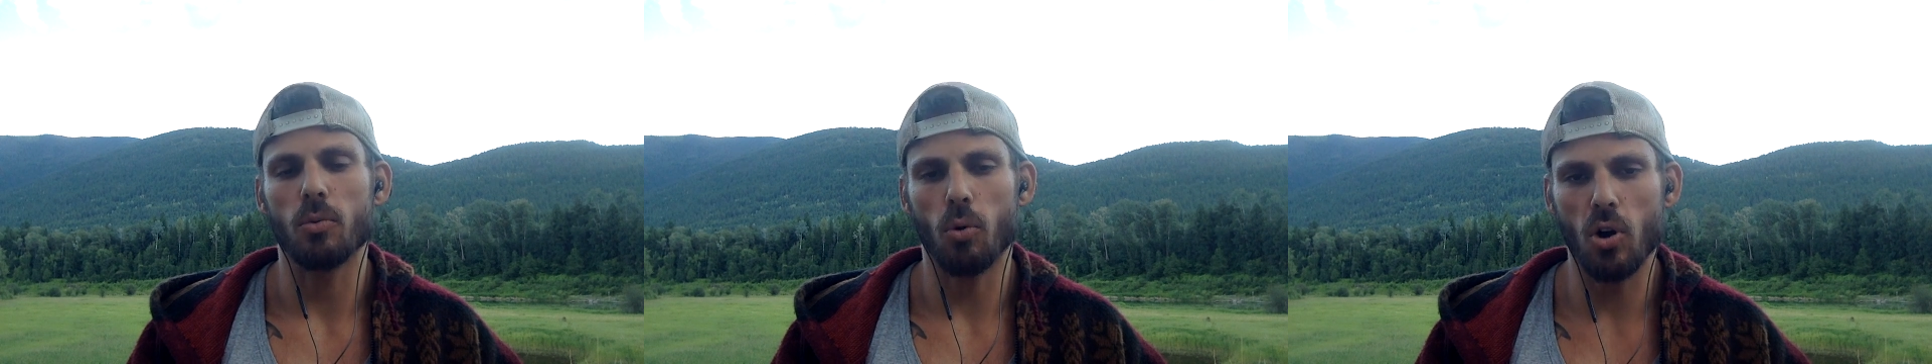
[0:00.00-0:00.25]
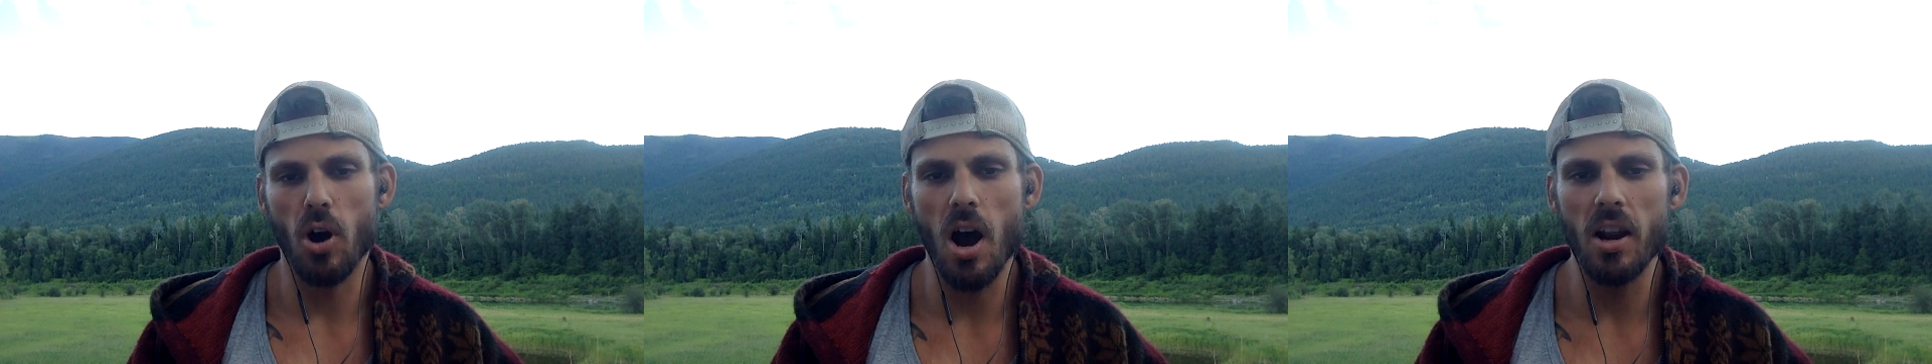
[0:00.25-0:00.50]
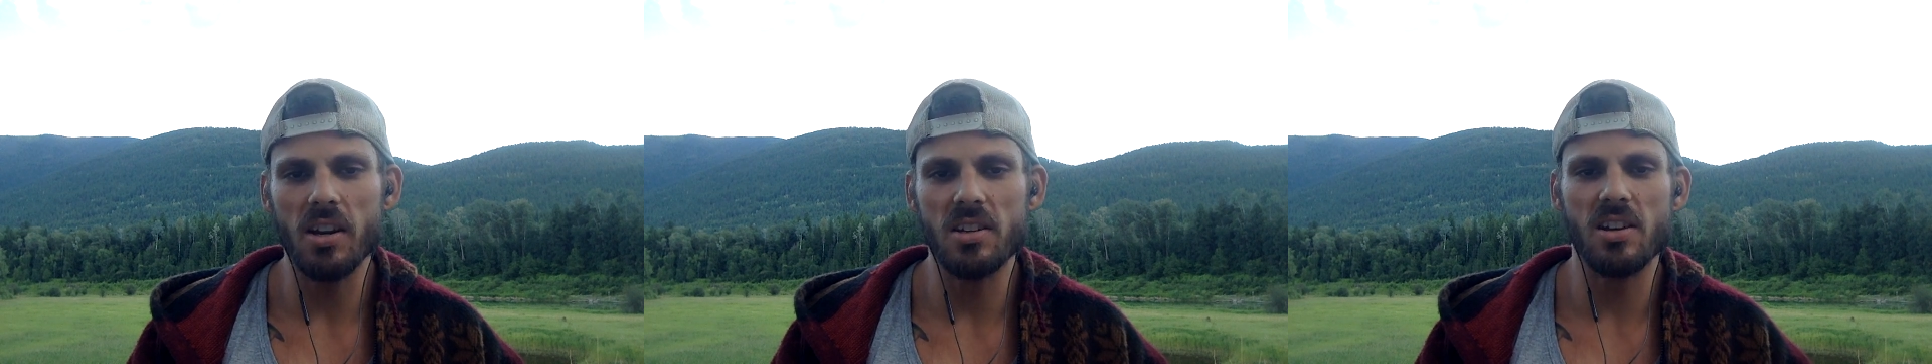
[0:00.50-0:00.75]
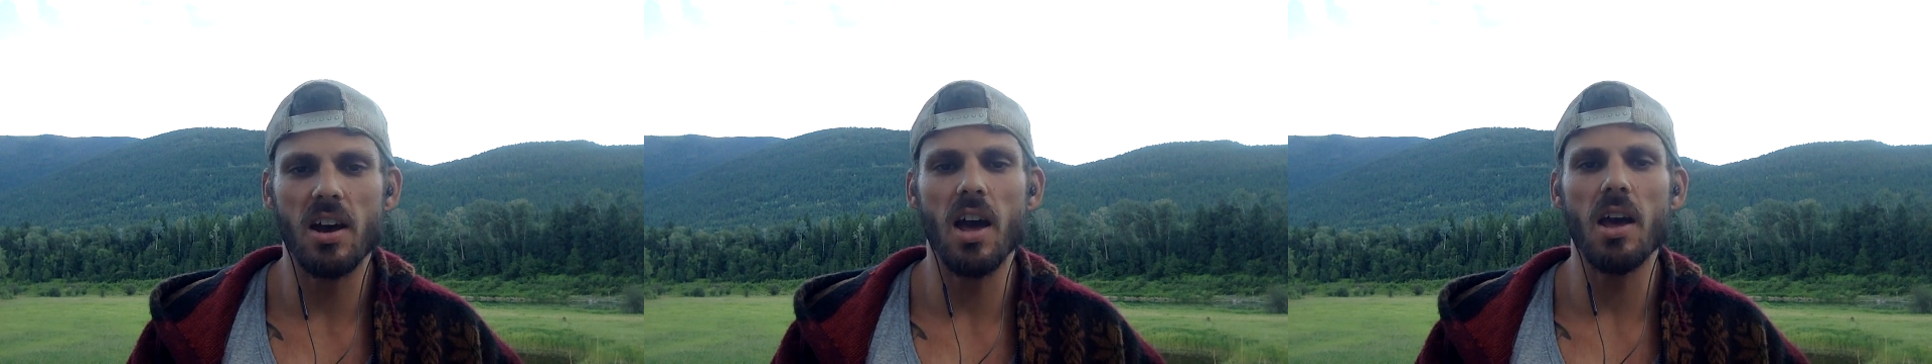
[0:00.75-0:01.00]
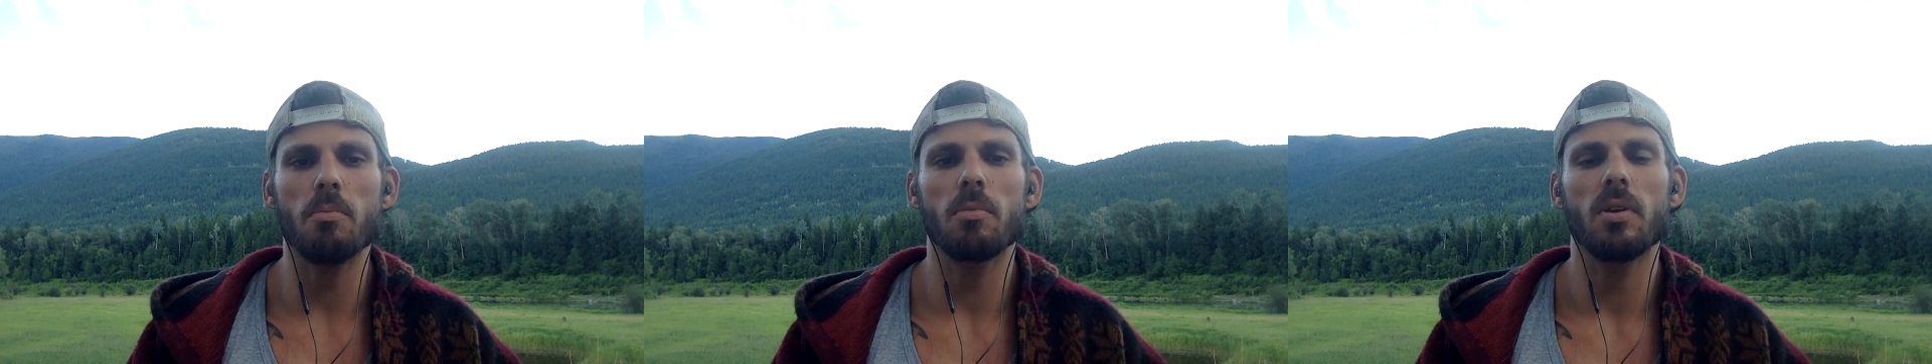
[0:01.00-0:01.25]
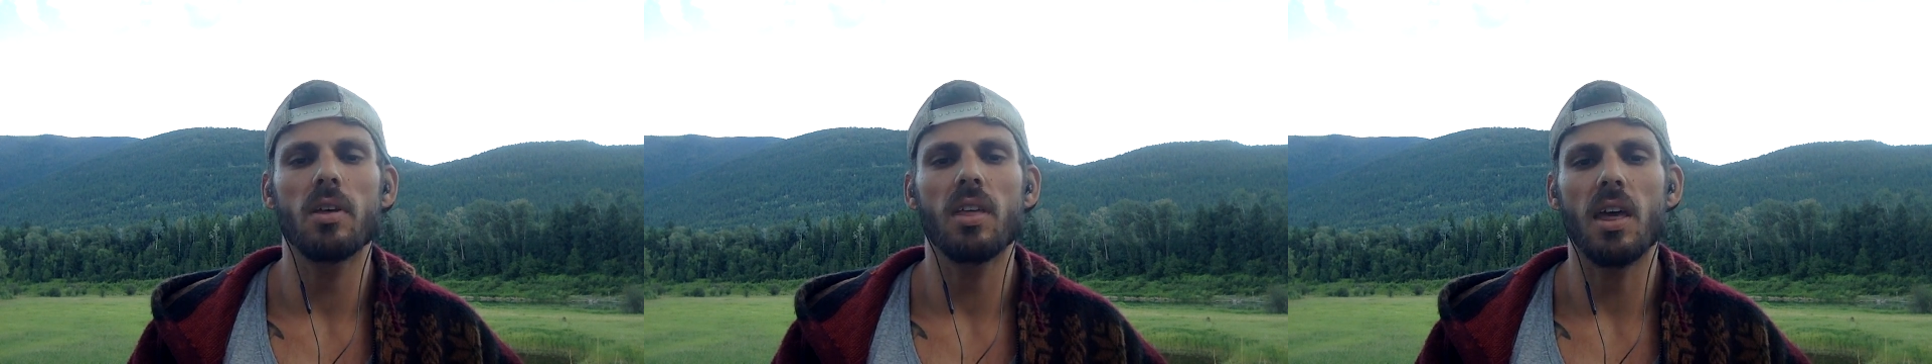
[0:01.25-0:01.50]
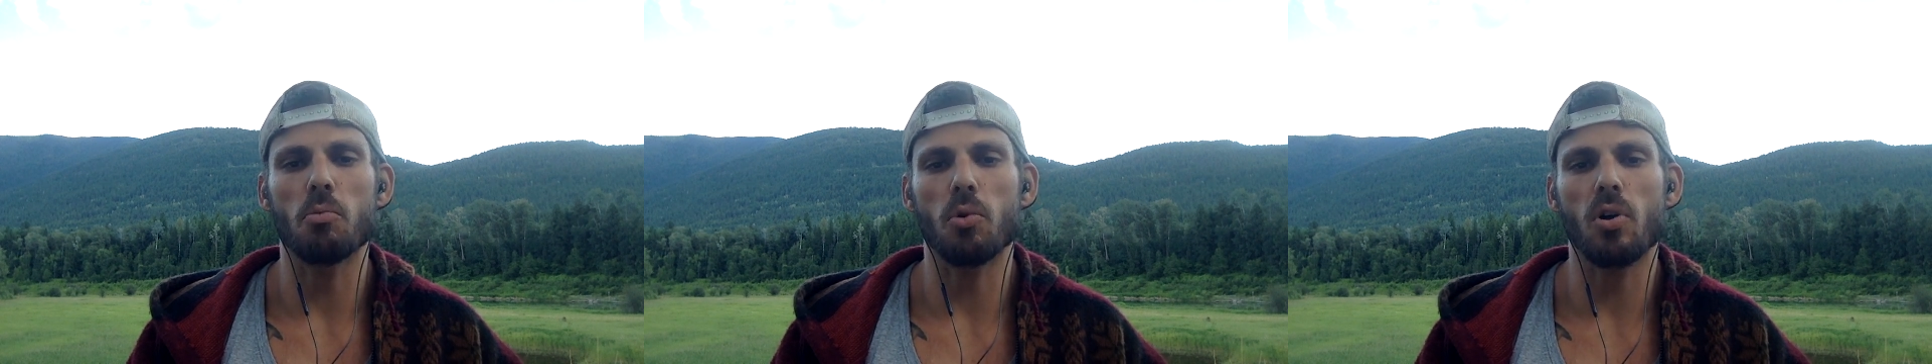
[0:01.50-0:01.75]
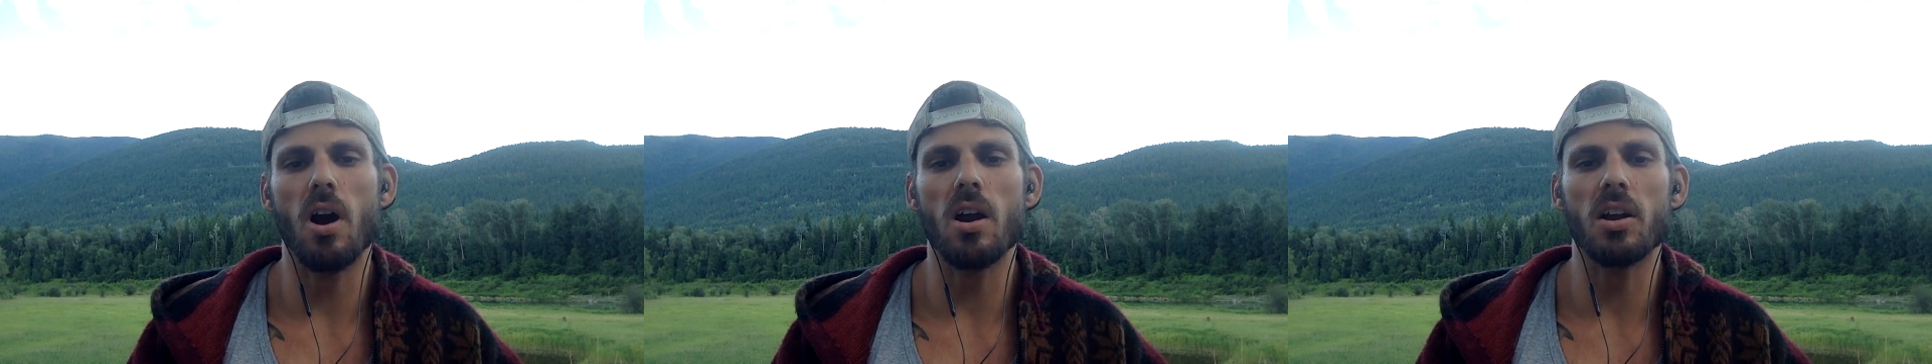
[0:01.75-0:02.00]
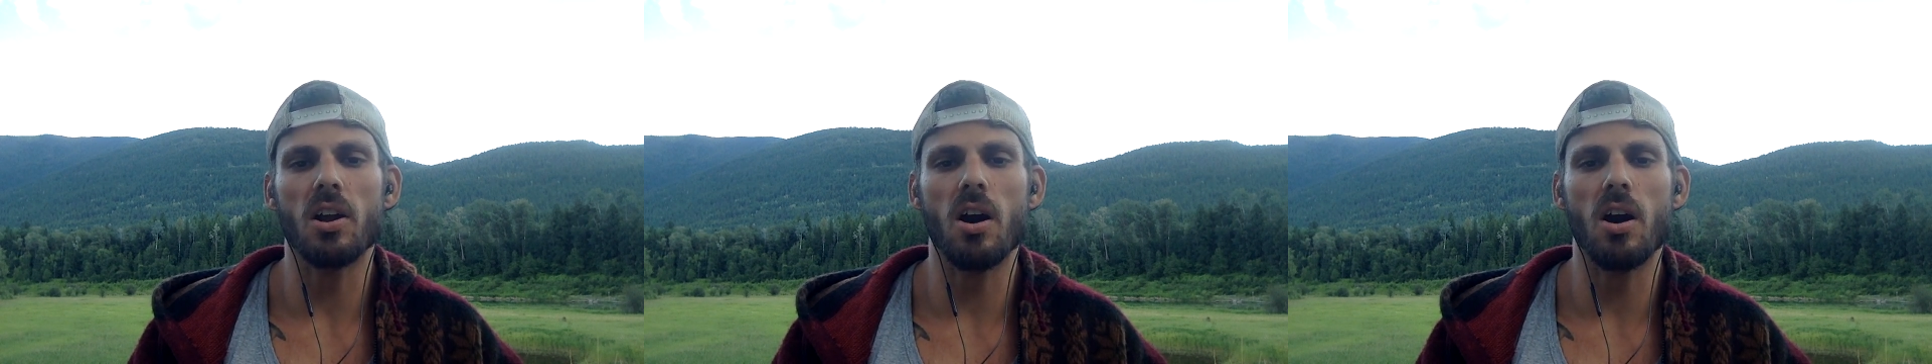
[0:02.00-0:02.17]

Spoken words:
we're caught in time and we're caught in